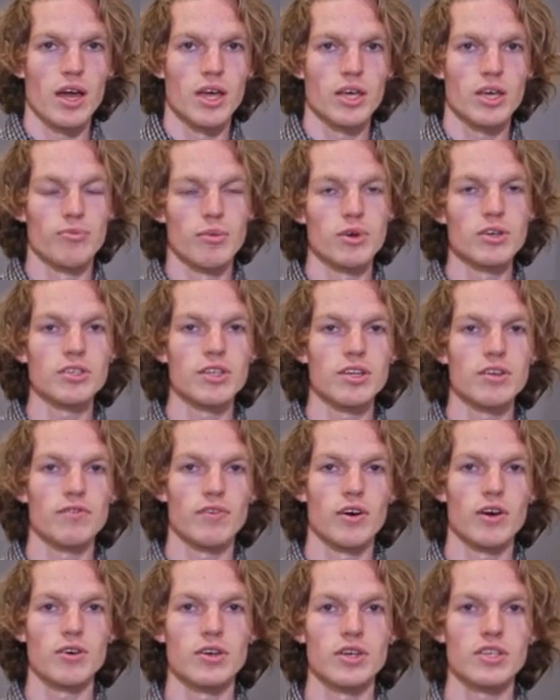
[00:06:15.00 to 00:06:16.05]
You mostly
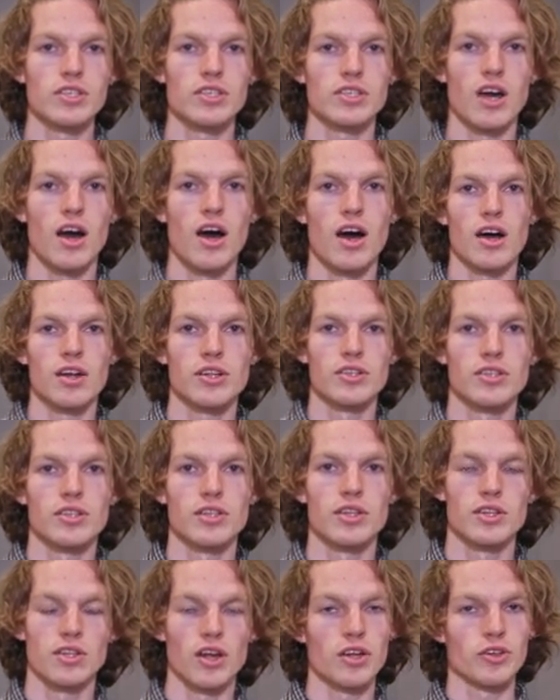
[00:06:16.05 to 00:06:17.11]
focus on
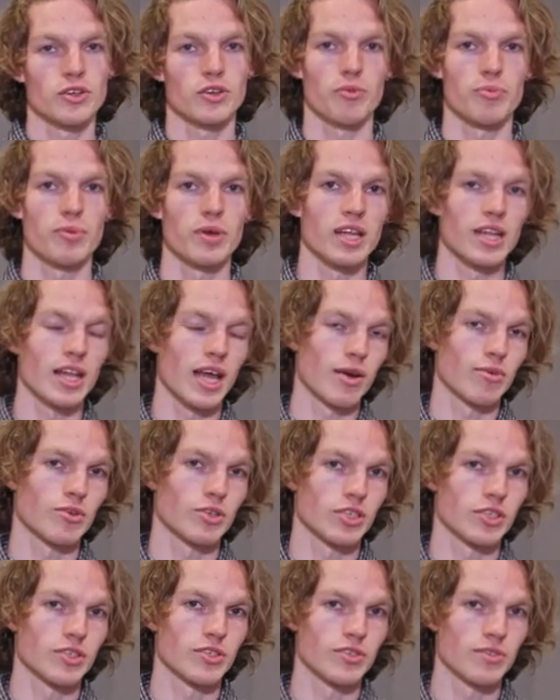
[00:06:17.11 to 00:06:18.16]
non-European
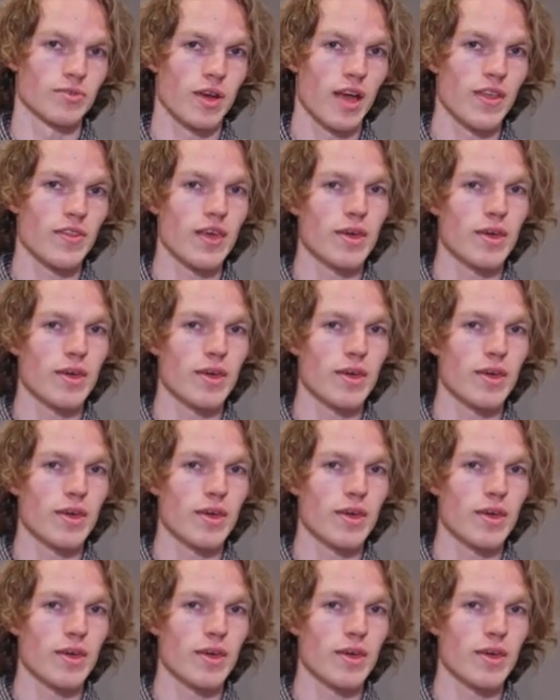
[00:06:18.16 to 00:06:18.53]
languages and